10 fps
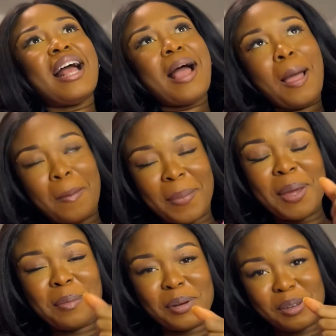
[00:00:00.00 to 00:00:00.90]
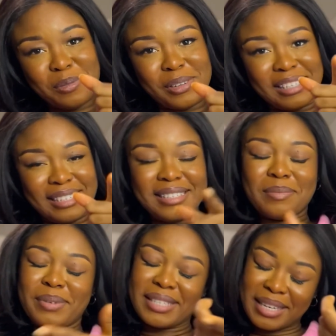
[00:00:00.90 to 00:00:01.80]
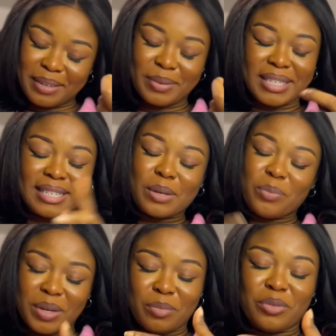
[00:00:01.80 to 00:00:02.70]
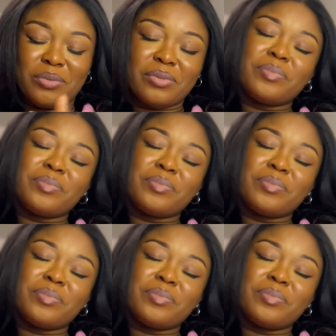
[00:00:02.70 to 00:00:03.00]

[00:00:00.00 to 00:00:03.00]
I'm paying money for this, but anyways, we move.